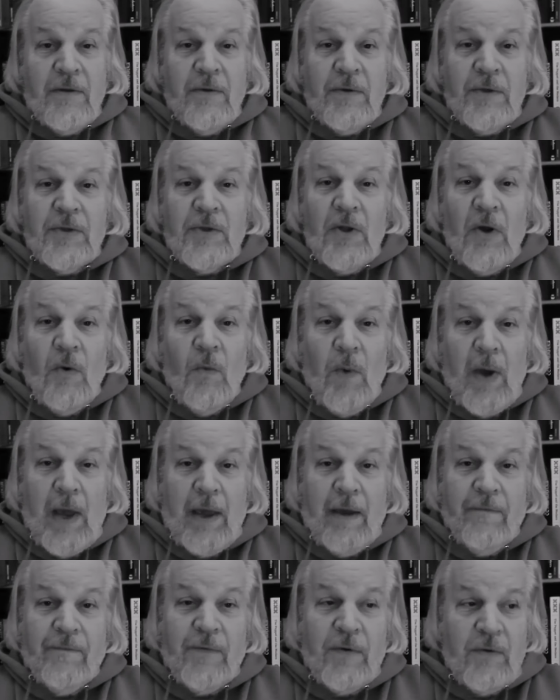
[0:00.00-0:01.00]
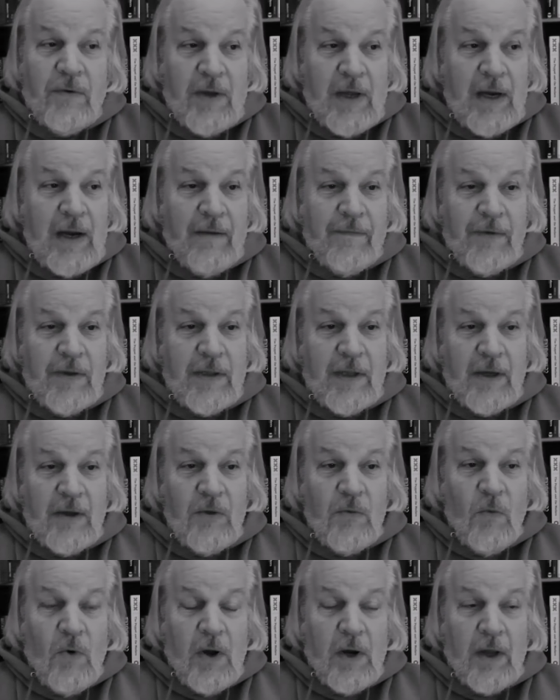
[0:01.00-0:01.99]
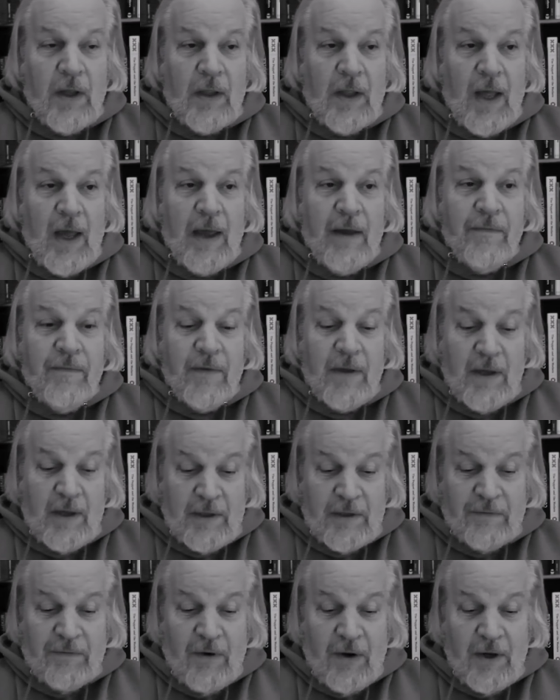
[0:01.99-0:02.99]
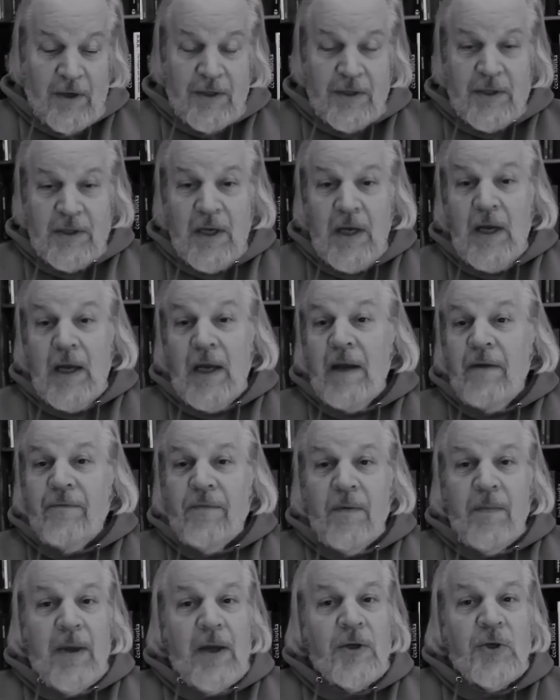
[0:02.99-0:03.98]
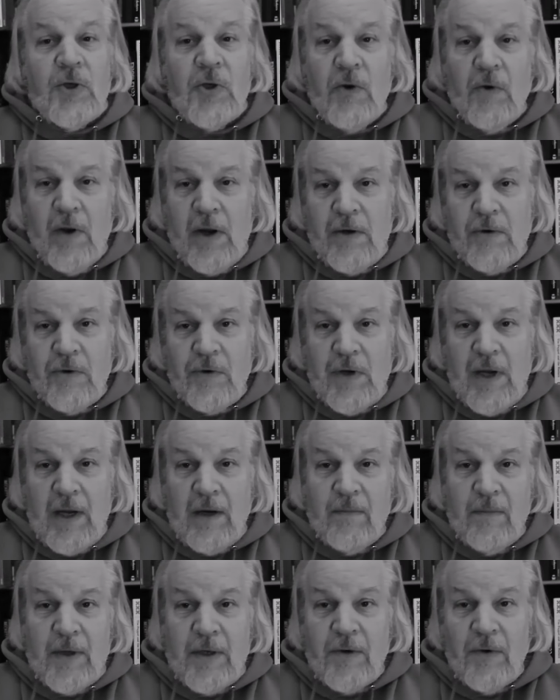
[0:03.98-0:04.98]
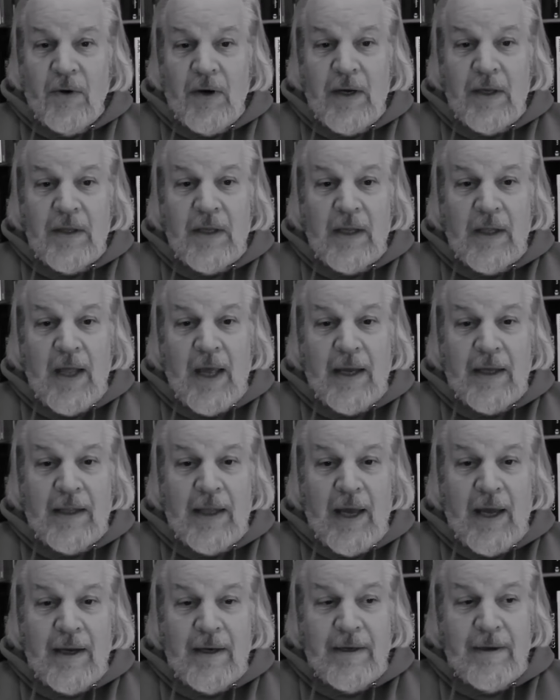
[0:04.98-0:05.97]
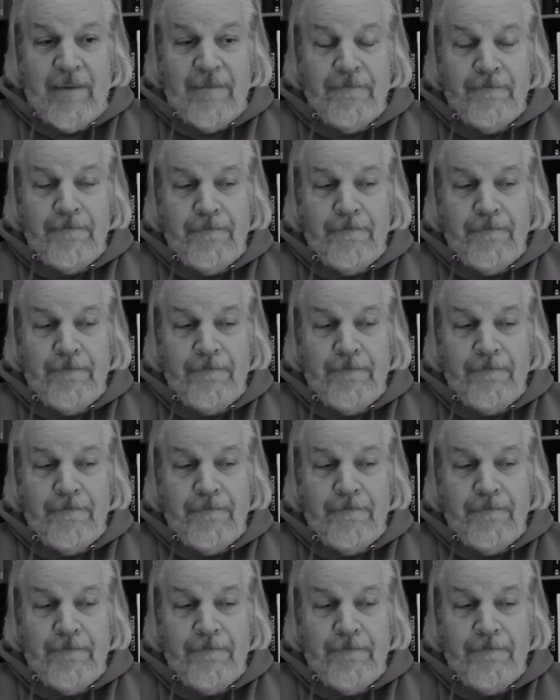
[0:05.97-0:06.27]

There is no way for you to get everything you want online as far as information or entertainment or anything like that.